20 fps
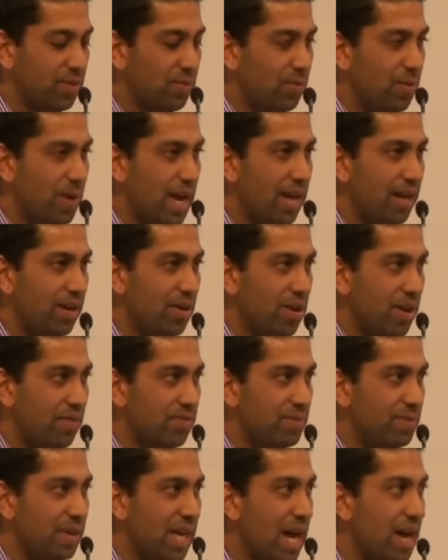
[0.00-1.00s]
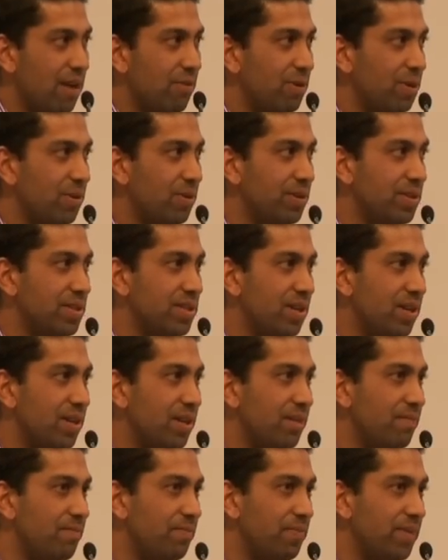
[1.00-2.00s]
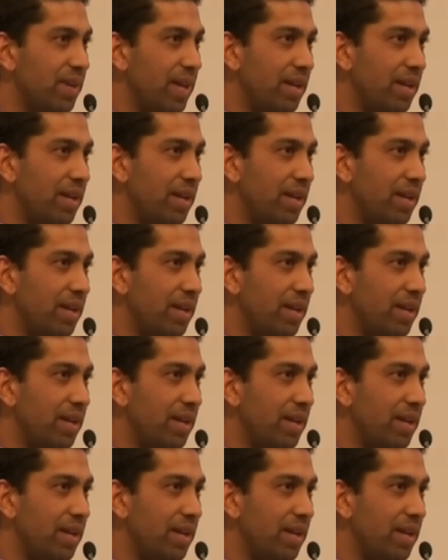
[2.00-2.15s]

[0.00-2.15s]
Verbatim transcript: to wait, not have to be hungry all the time,